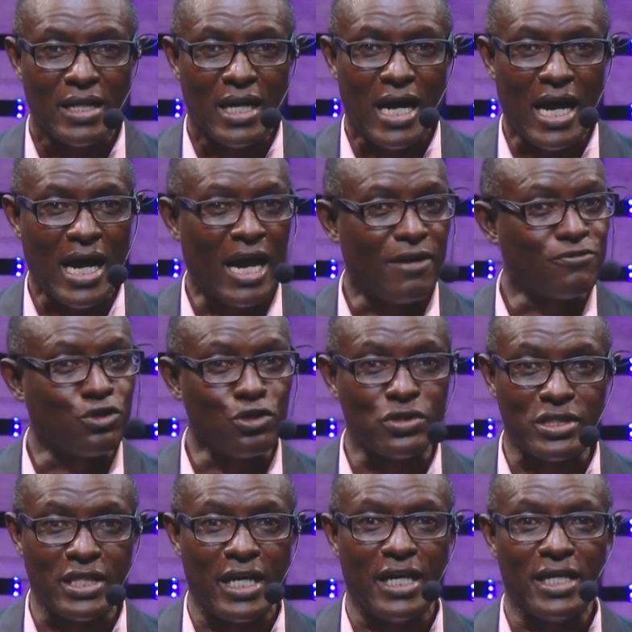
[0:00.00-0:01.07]
I have to
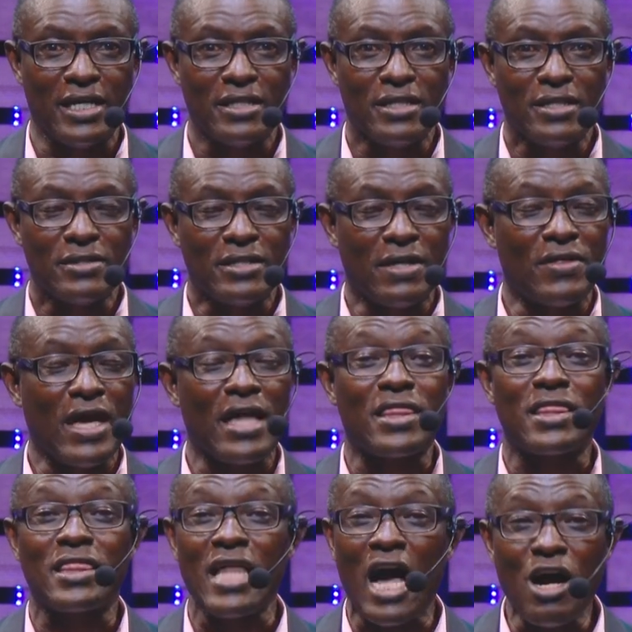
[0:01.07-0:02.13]
say that there are
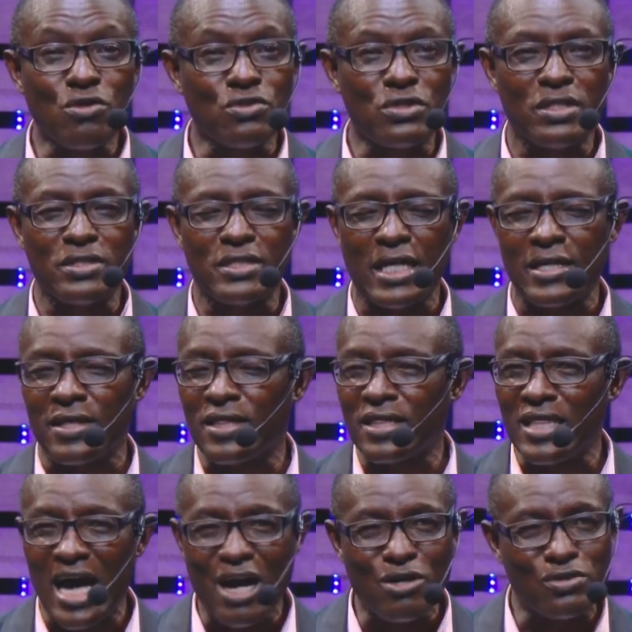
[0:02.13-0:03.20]
thousands and
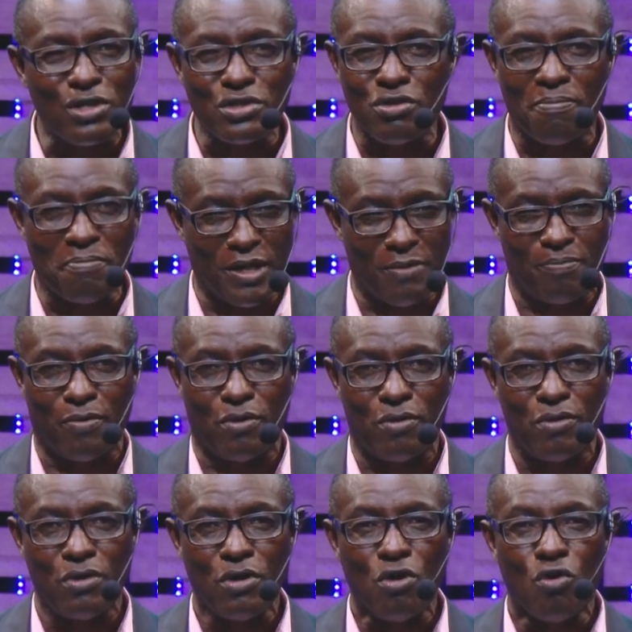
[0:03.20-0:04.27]
thousands of people
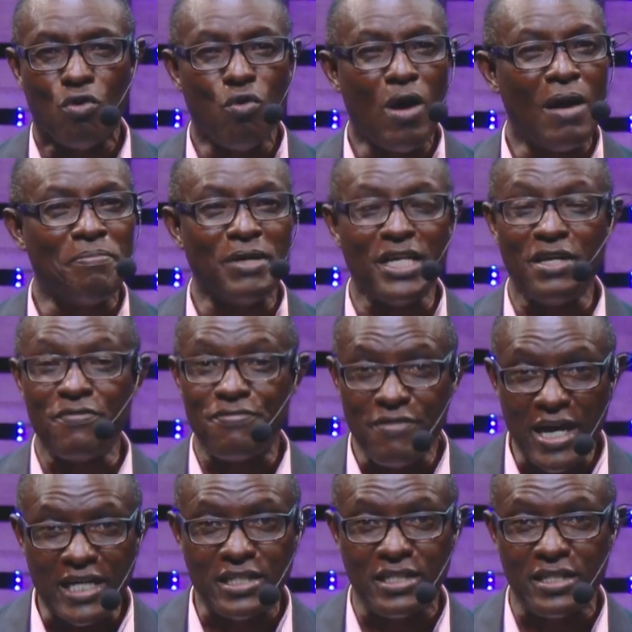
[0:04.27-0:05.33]
who have been
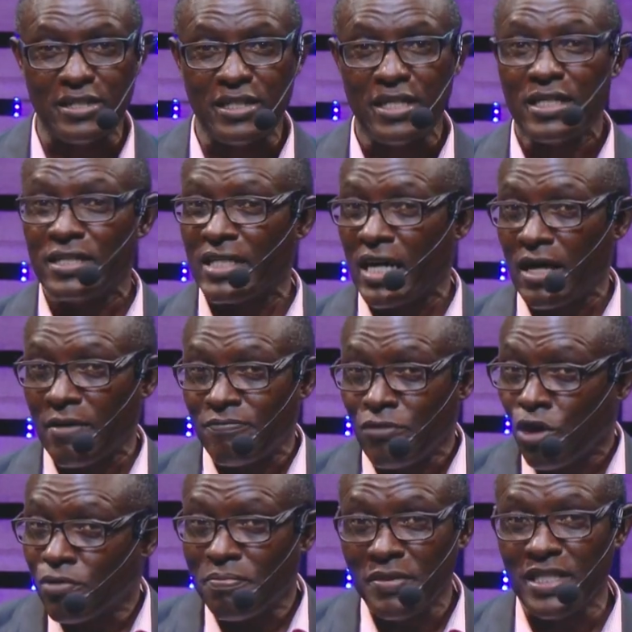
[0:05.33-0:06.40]
infected that have
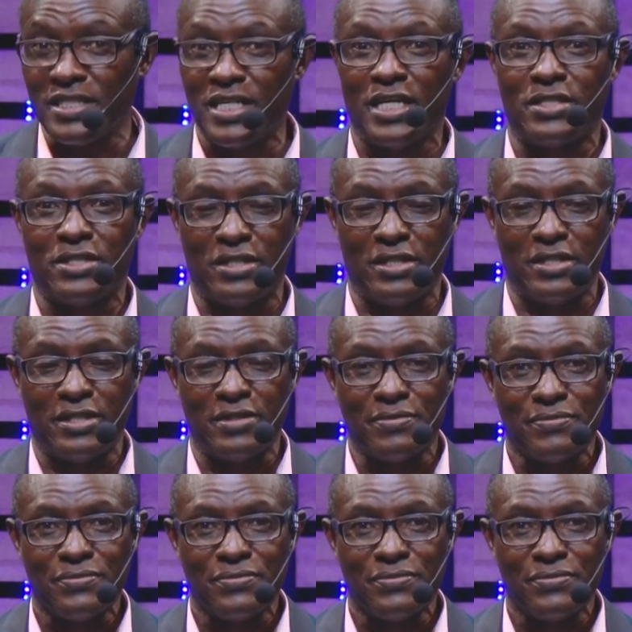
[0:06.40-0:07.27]
not been tested.